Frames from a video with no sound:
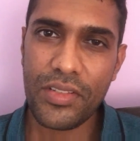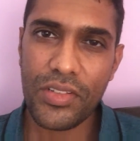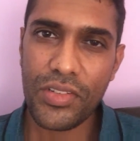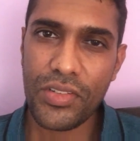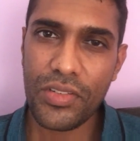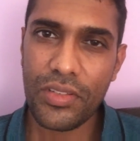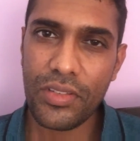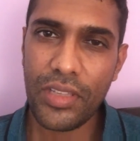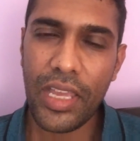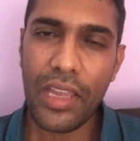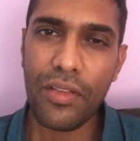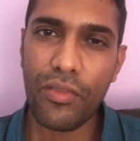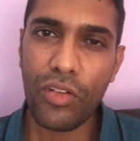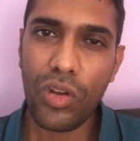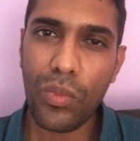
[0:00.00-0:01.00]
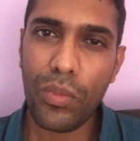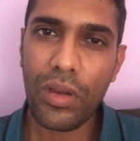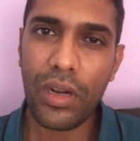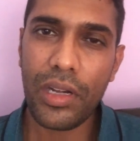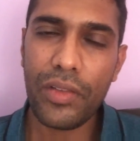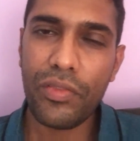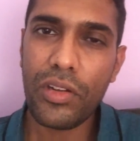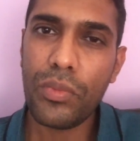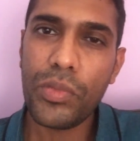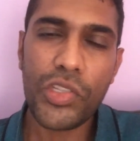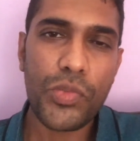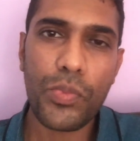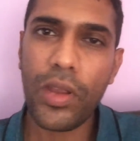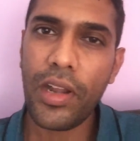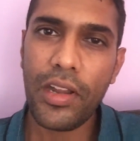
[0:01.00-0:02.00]
just think from a different
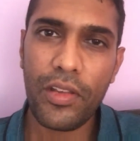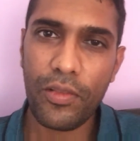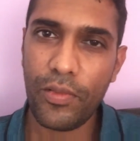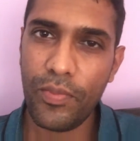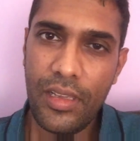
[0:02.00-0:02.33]
perspective.